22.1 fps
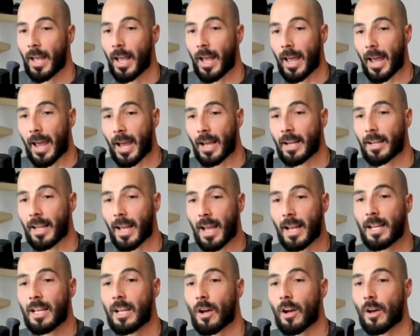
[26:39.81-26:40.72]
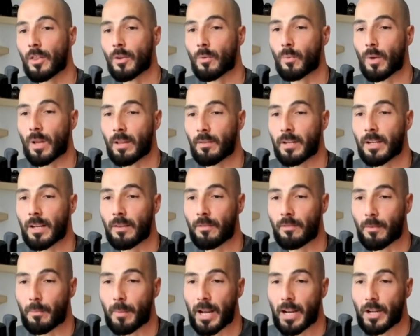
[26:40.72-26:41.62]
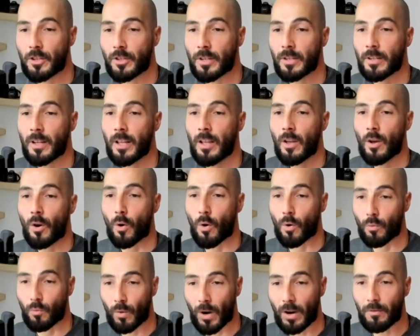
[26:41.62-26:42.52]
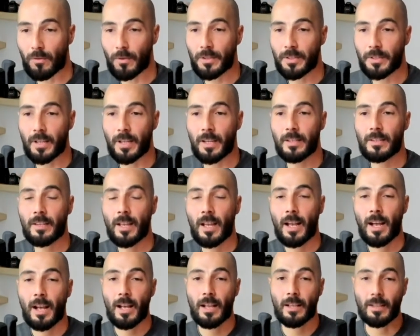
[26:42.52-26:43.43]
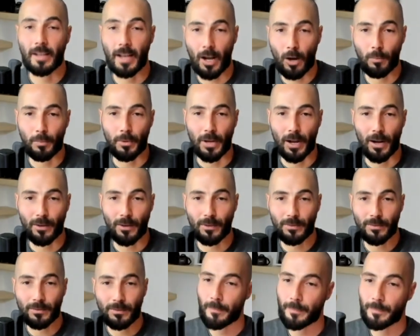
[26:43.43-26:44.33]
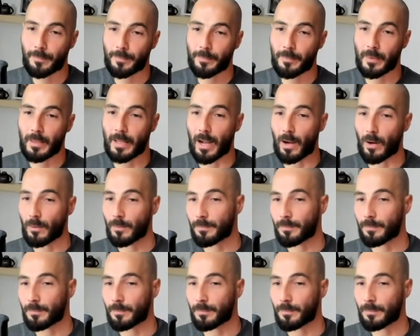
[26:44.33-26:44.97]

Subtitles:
and any other relevant information or references to help you out. Now,